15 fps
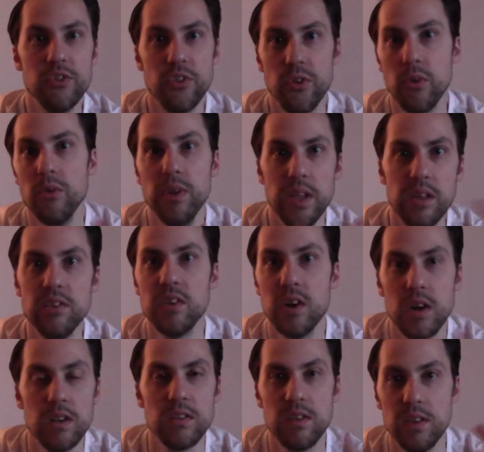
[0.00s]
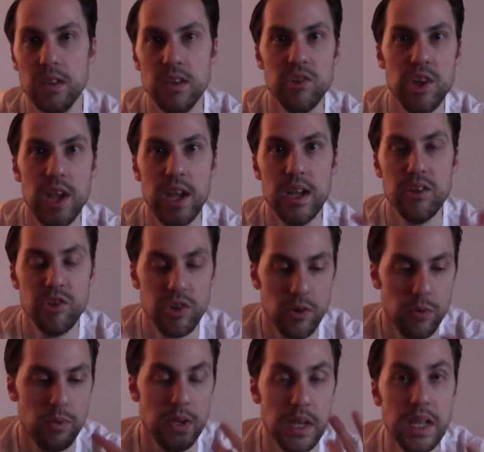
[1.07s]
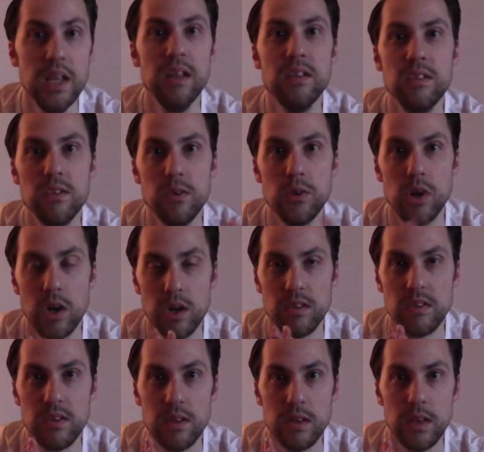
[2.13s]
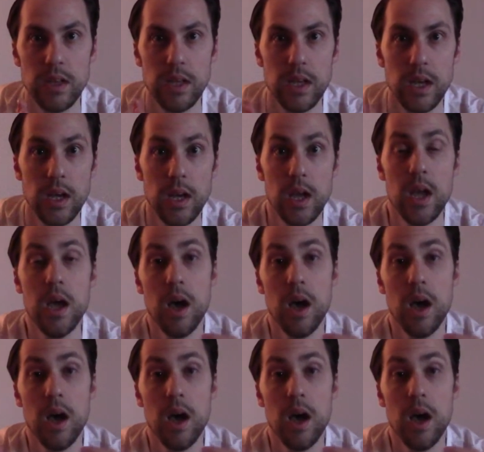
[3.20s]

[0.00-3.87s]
So you don't need to constantly change, you don't need to constantly uh,